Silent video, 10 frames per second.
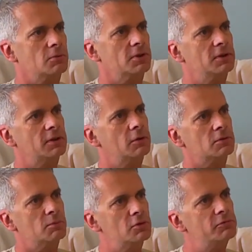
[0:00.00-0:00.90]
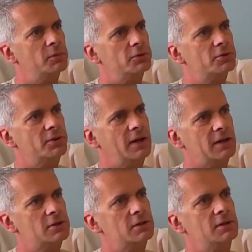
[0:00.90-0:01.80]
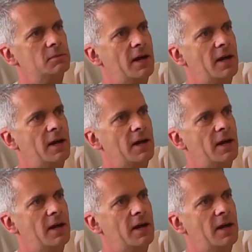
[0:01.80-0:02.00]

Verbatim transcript: within those movements that actually